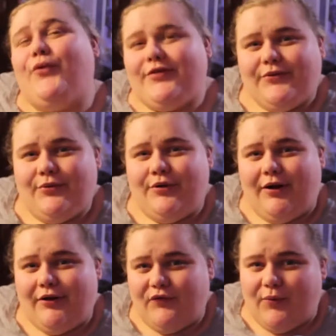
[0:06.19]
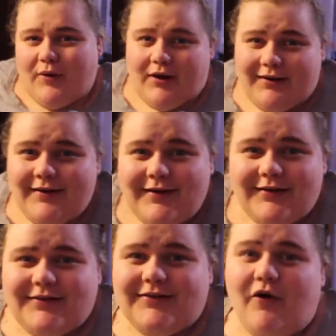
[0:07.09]
What's going on, everyone?
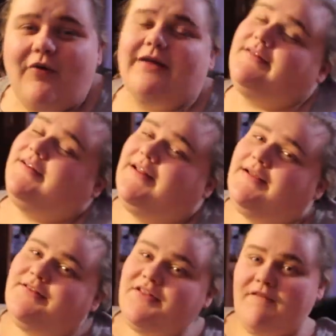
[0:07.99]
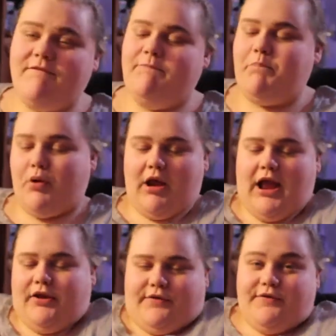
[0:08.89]
So in today's
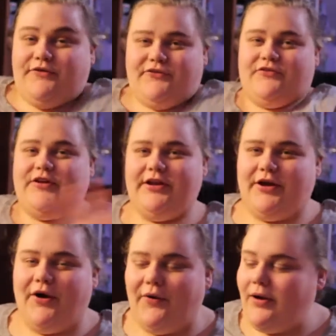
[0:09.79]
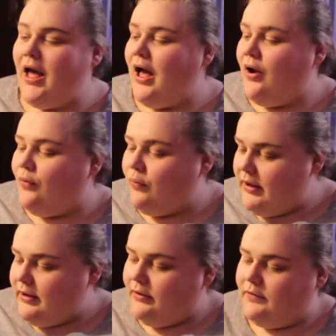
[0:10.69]
brand new video,
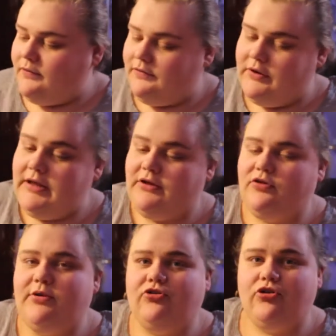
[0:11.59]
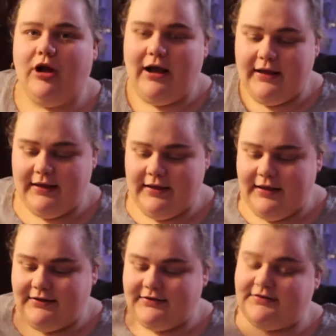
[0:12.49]
we are going to be trying
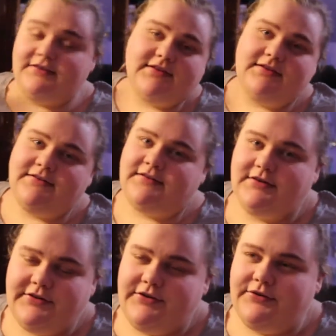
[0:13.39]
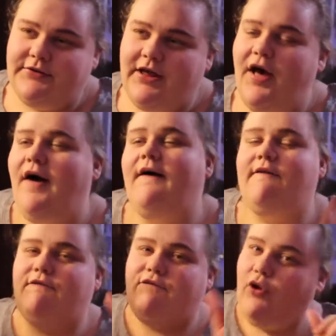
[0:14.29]
a discontinued
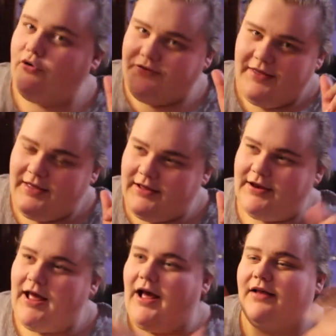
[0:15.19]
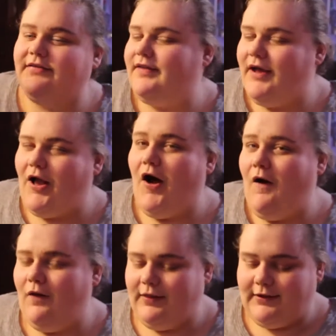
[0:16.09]
vaulted, as they
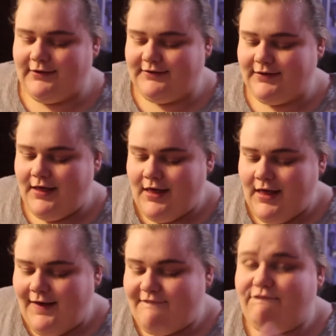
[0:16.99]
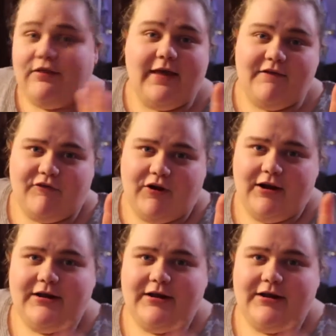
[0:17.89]
call it, flavor.